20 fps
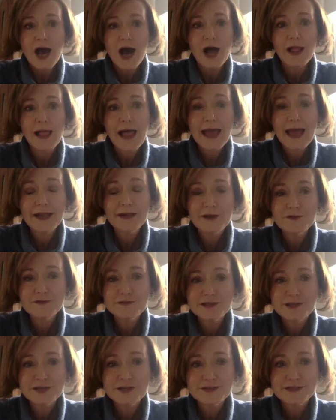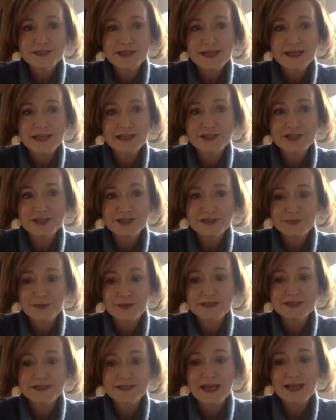I'll hand over to Lucy in just
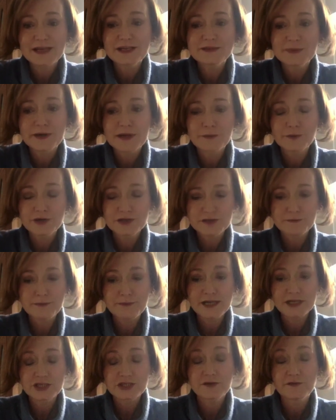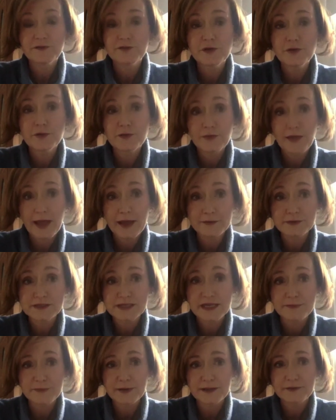one second, but I want to mention a few
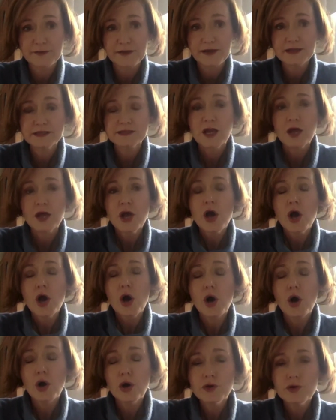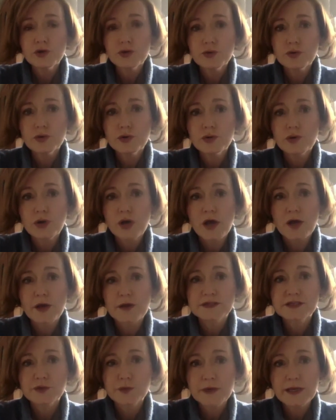housekeeping things. On your
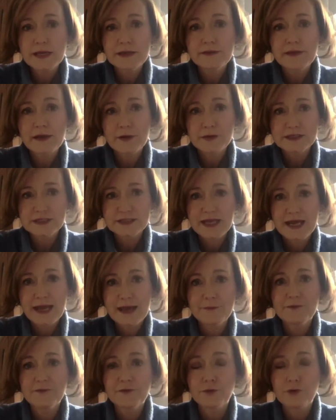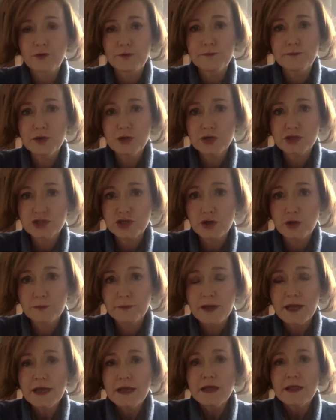screen, there is a tab for the bookshop.
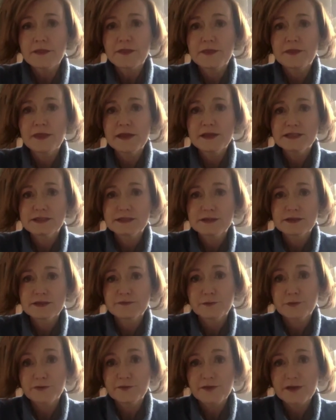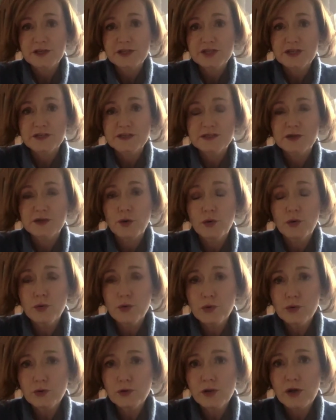This will feature
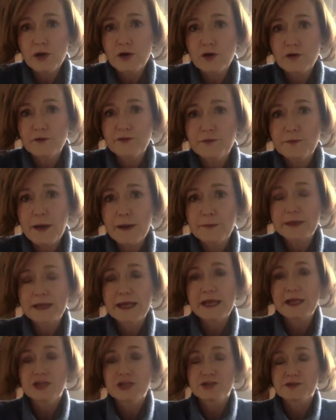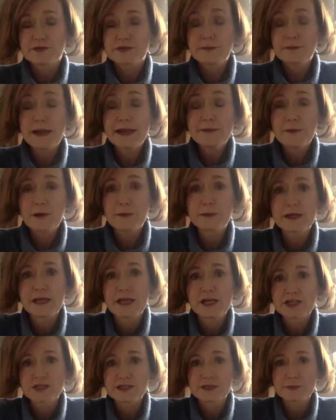all of publications, as many
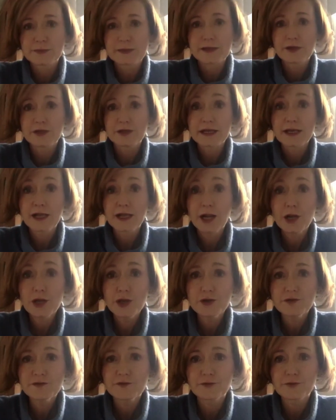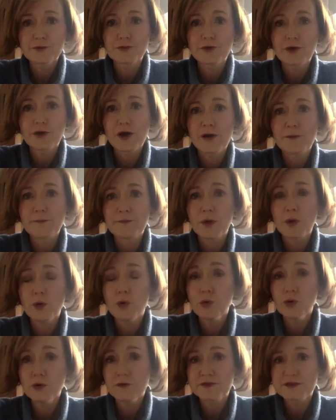publications as we could include for
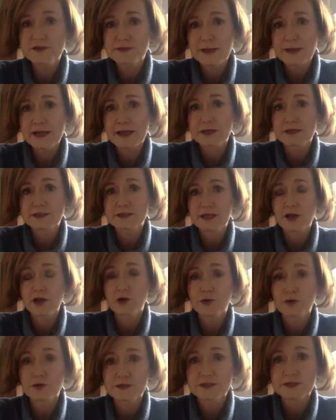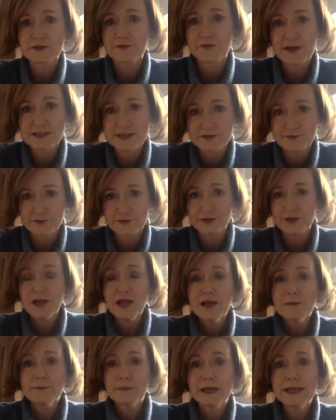all of the speakers across the festival.
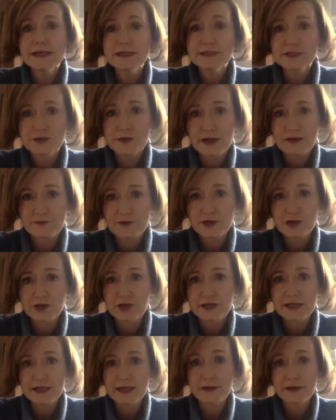Please do have a look at it.